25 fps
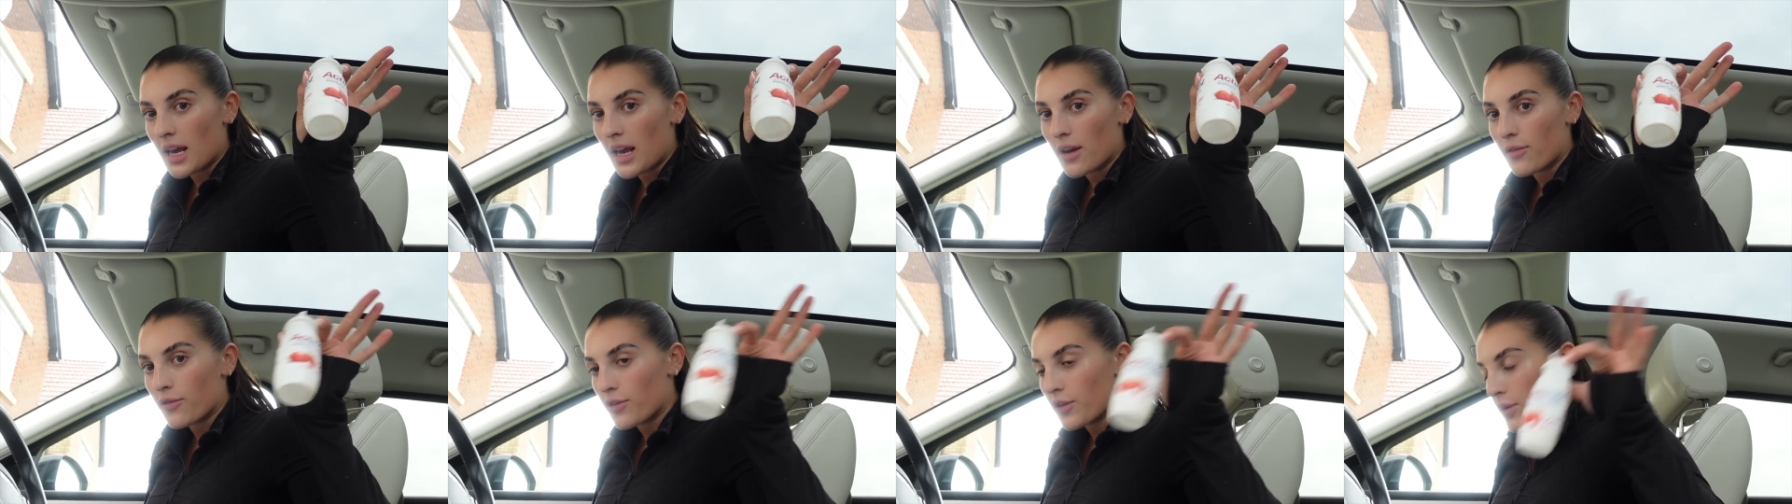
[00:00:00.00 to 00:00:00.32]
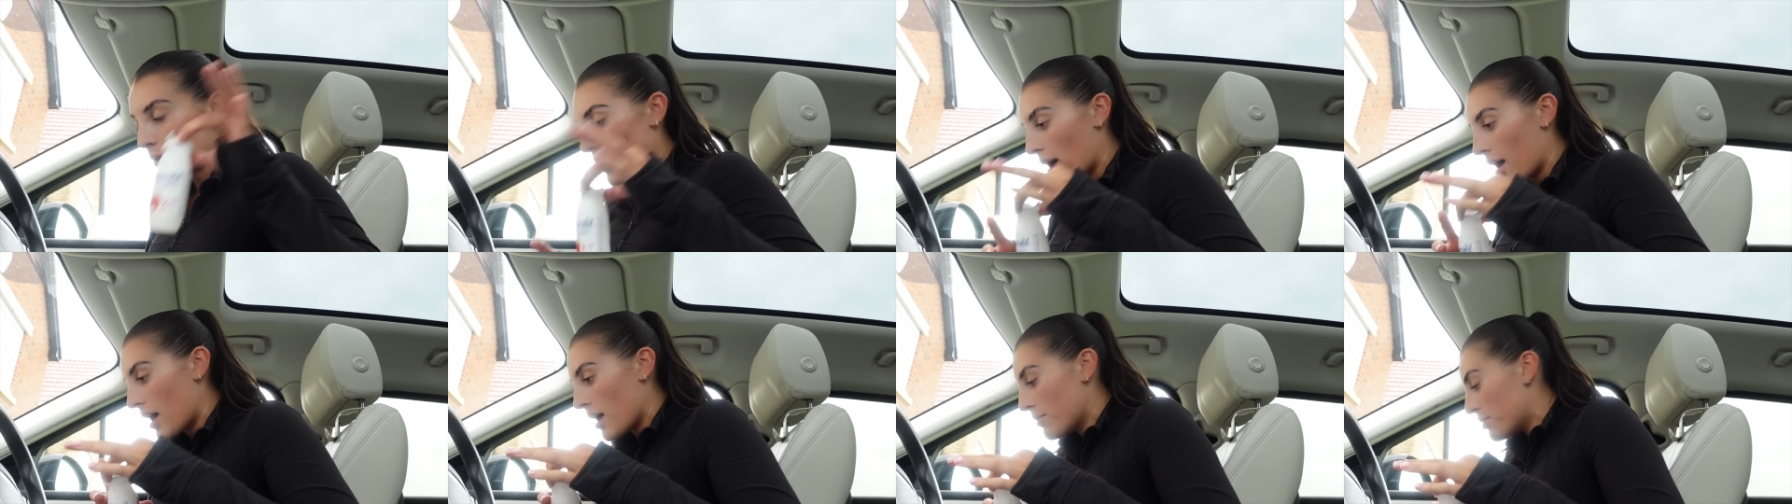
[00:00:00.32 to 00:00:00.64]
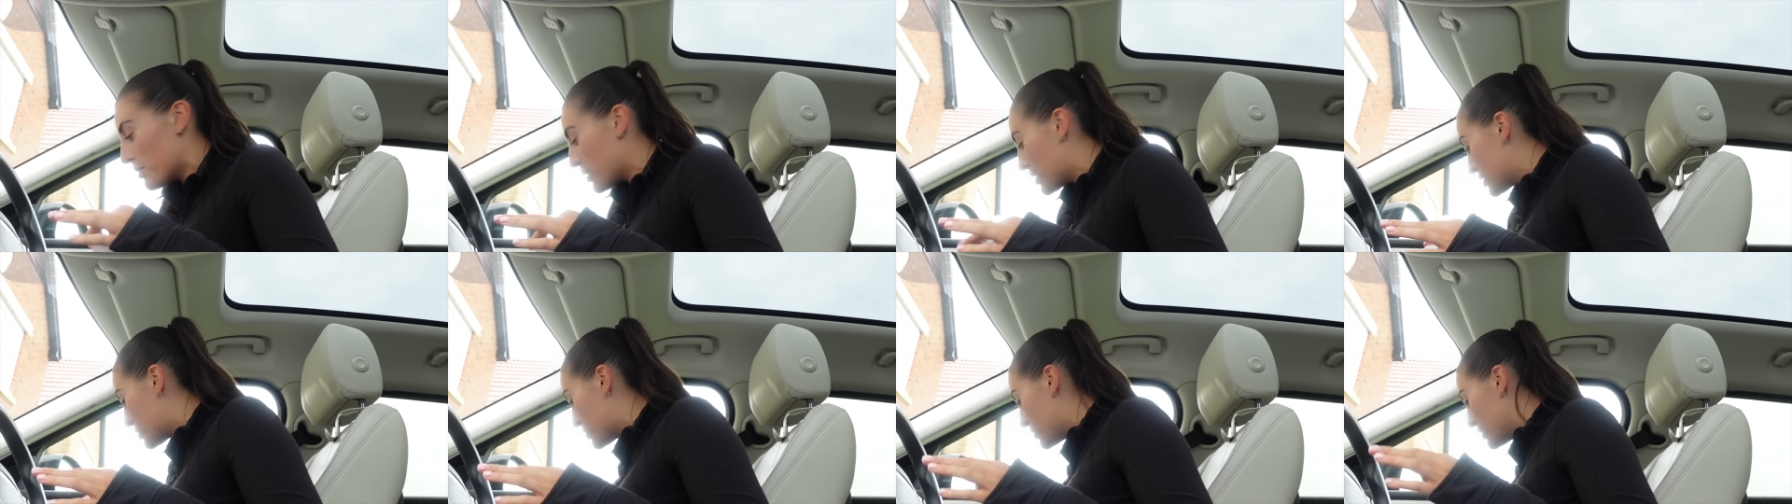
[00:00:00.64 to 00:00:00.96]
everywhere
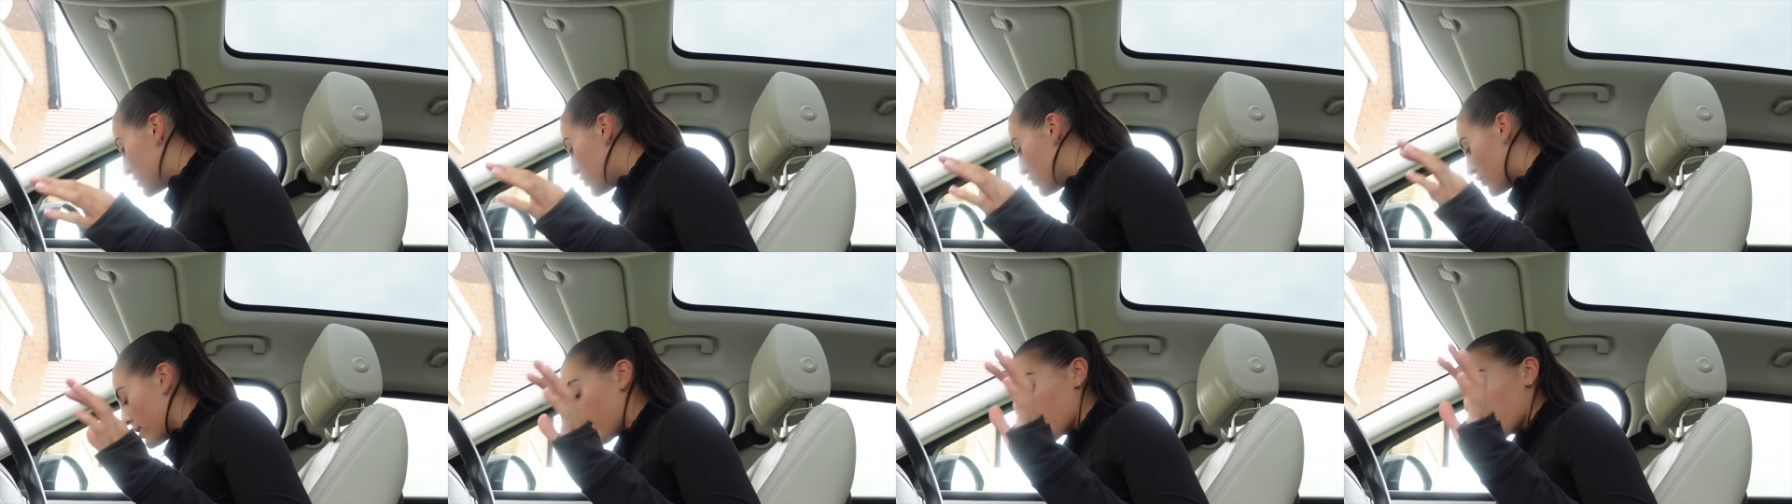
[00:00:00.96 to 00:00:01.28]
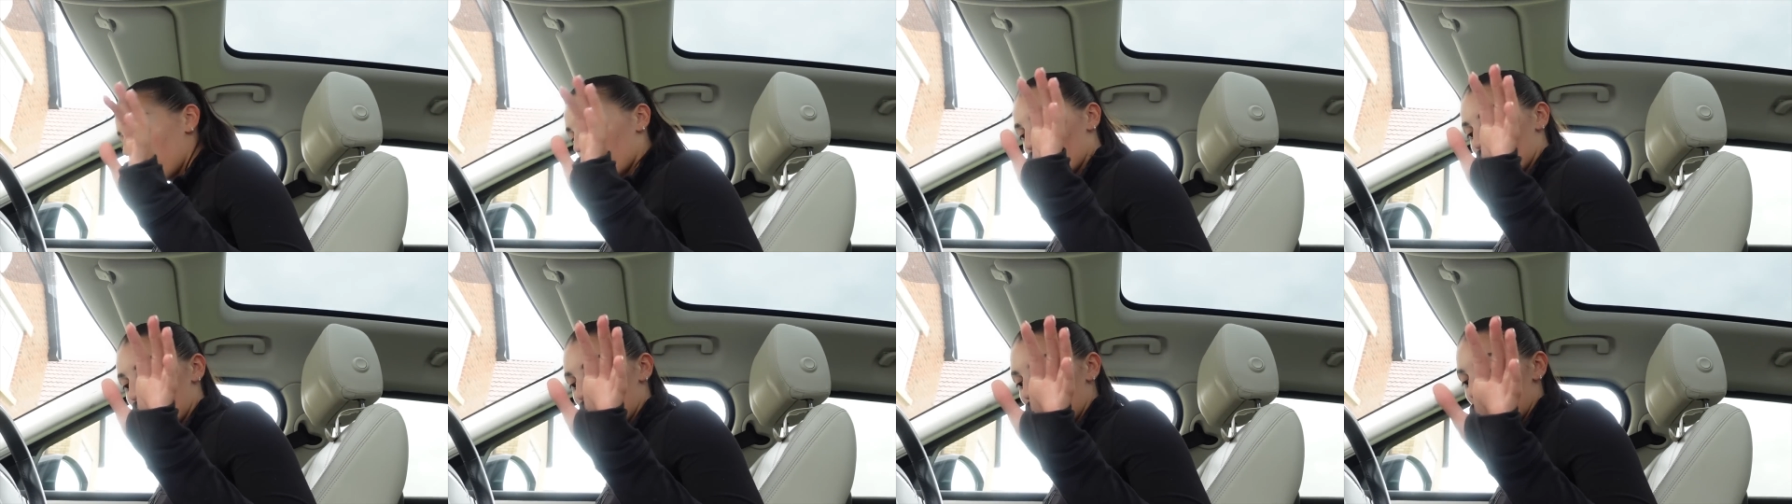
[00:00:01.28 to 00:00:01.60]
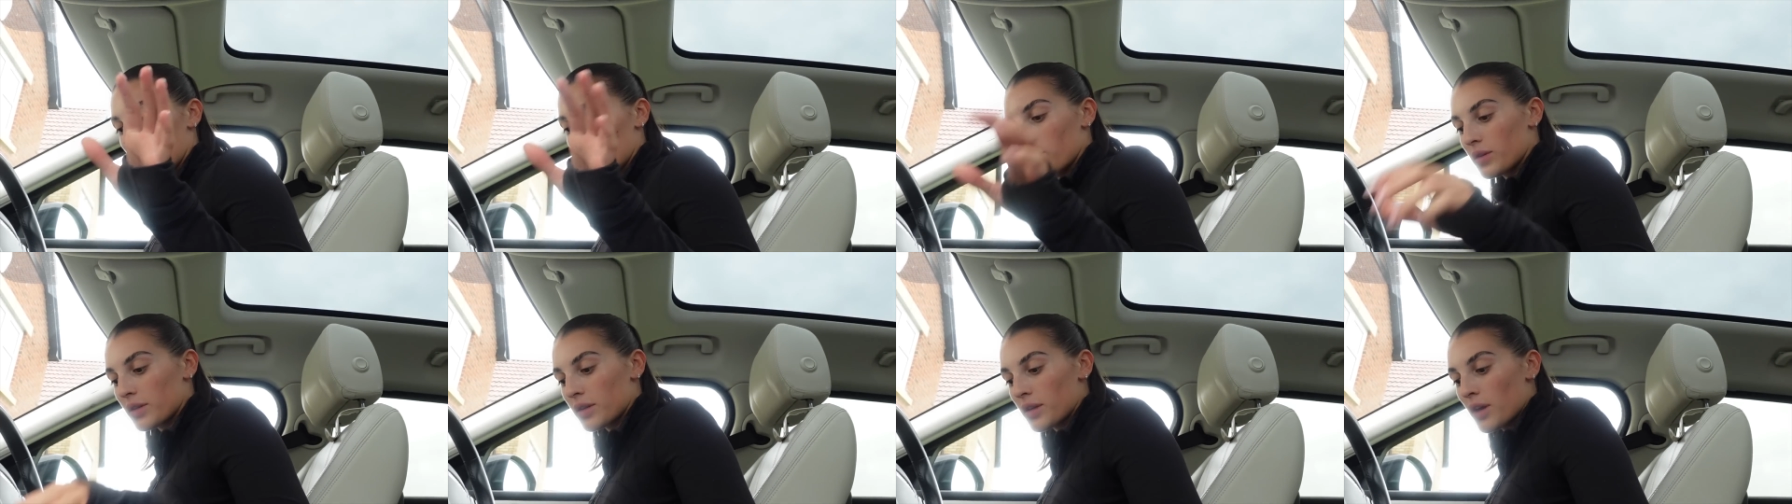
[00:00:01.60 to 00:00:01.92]
because we drink
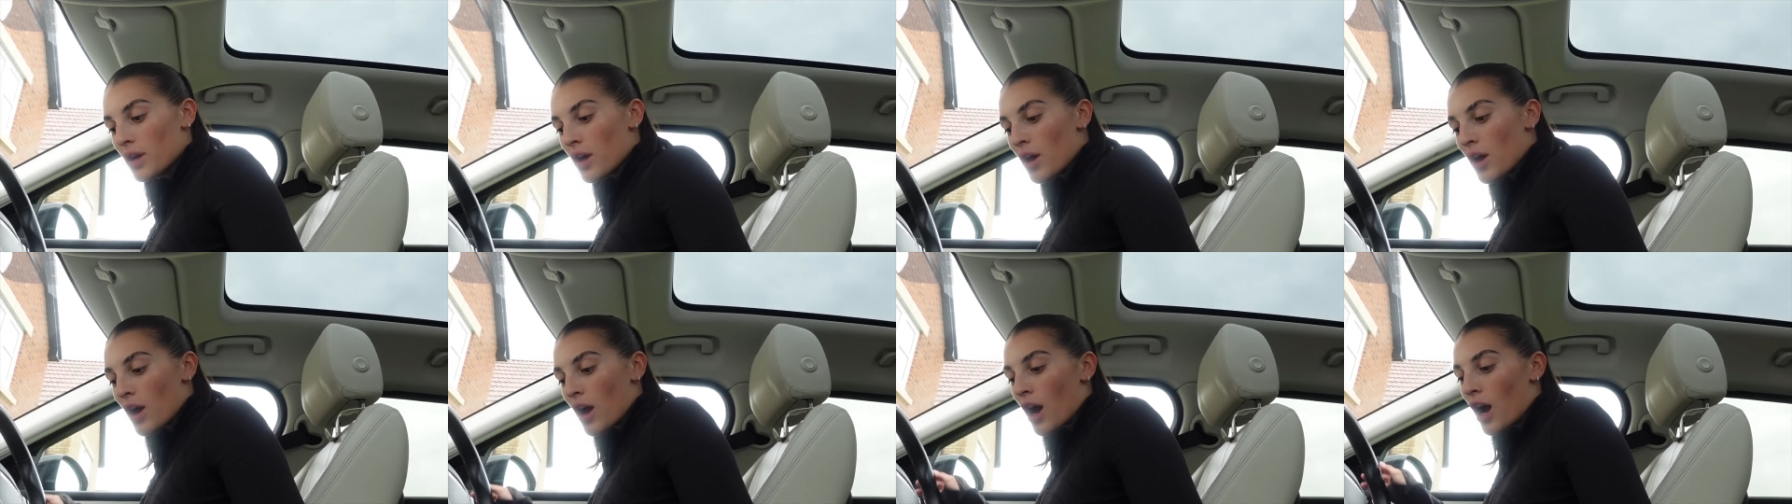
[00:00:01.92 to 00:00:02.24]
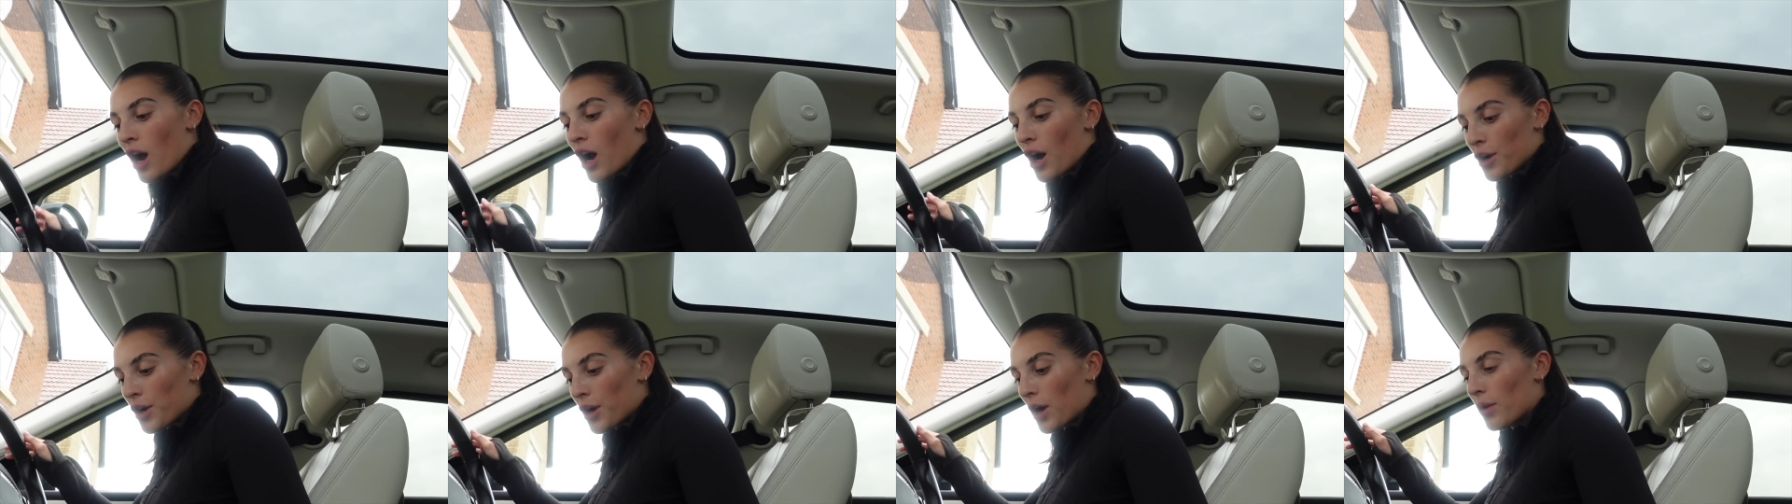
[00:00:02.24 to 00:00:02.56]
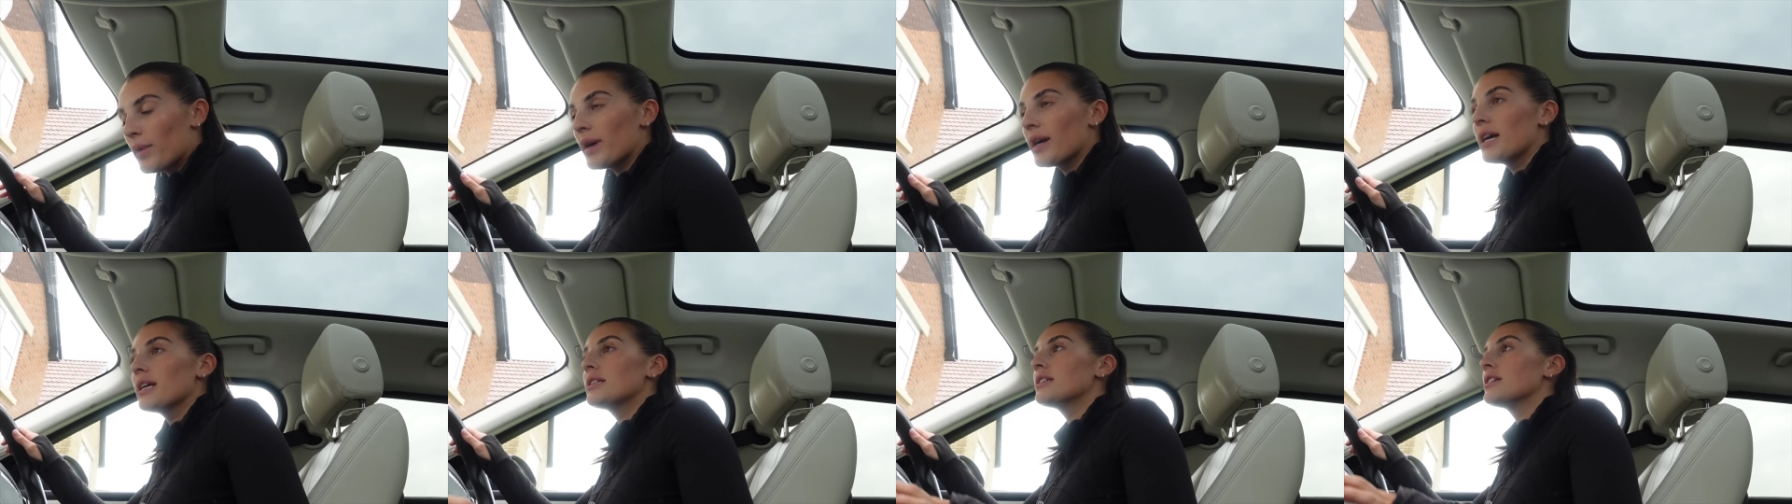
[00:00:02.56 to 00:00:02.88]
those on our
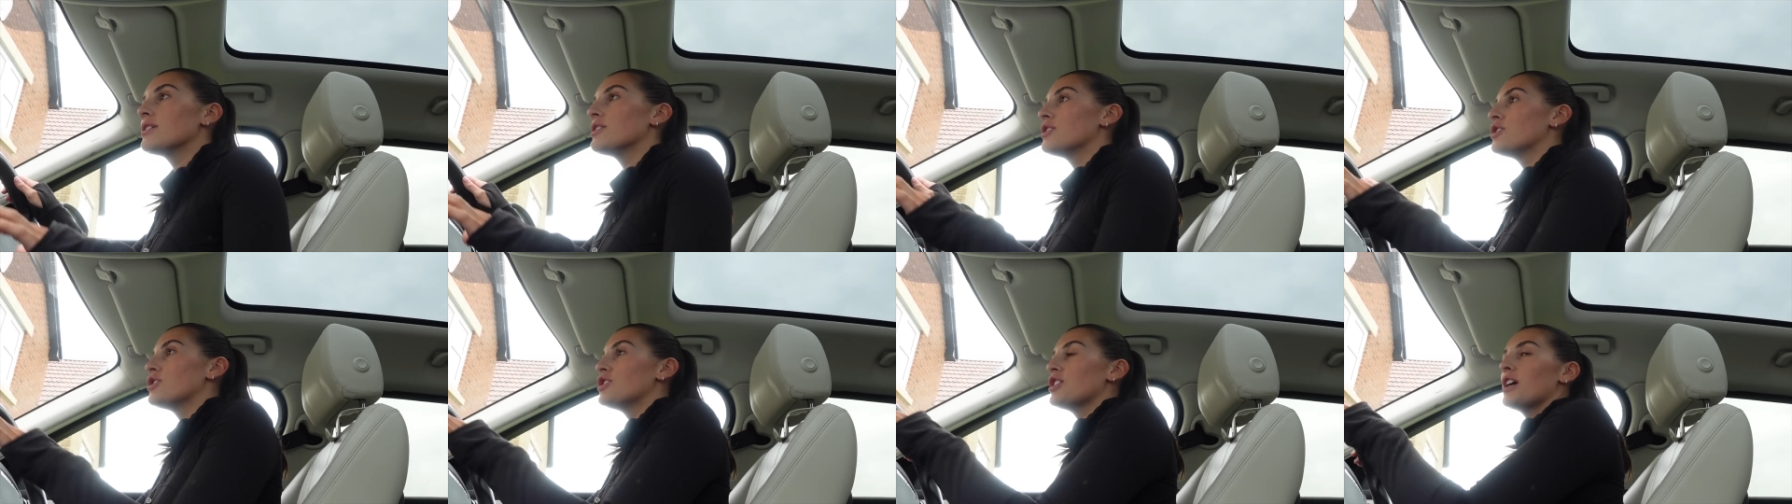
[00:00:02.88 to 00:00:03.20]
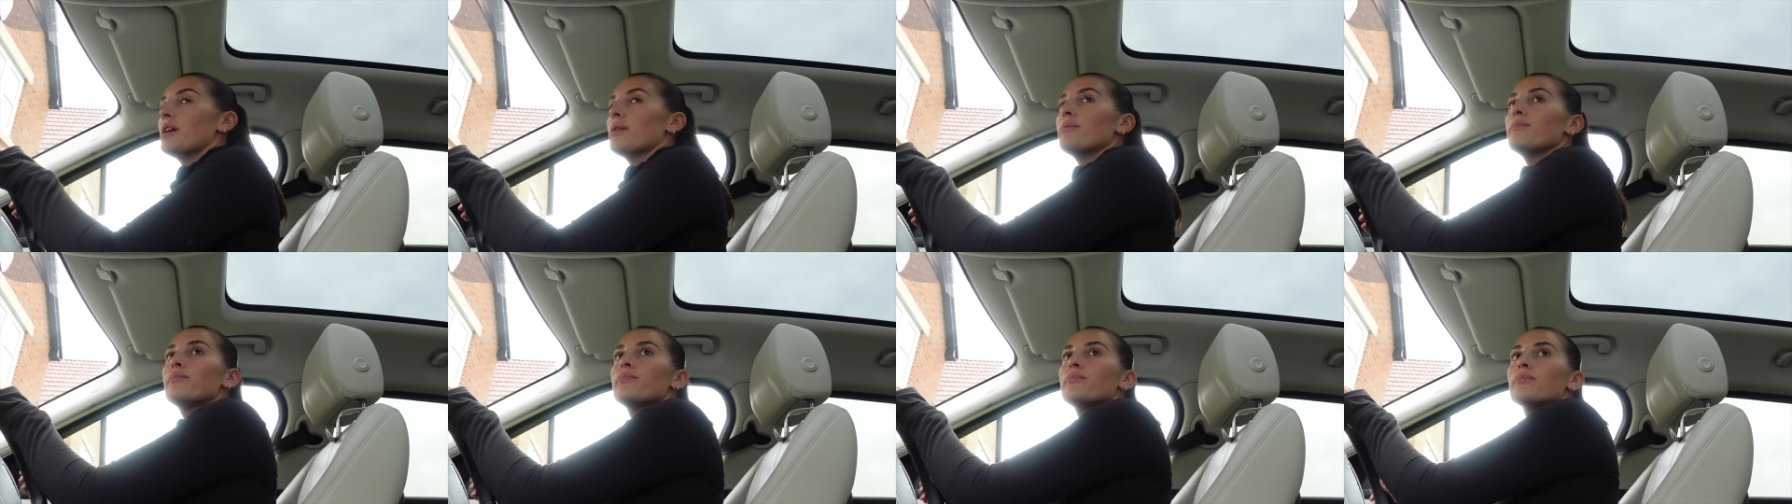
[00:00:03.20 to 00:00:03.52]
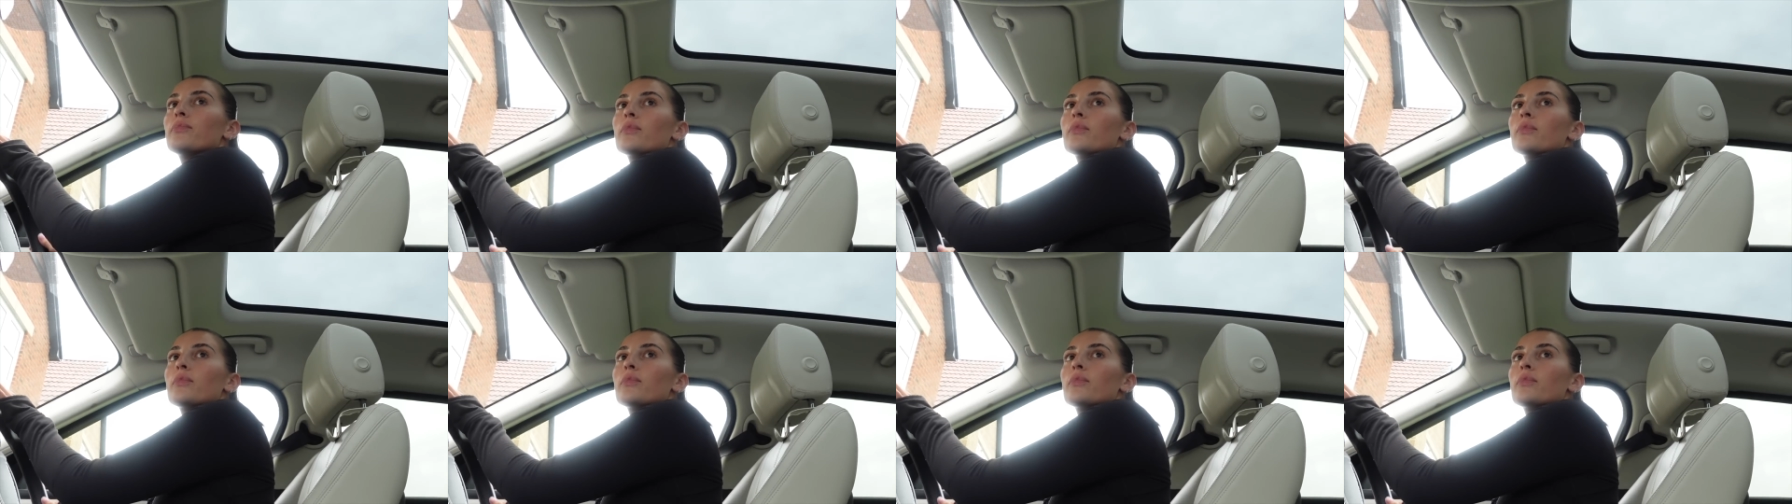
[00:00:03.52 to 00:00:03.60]
way to the gym.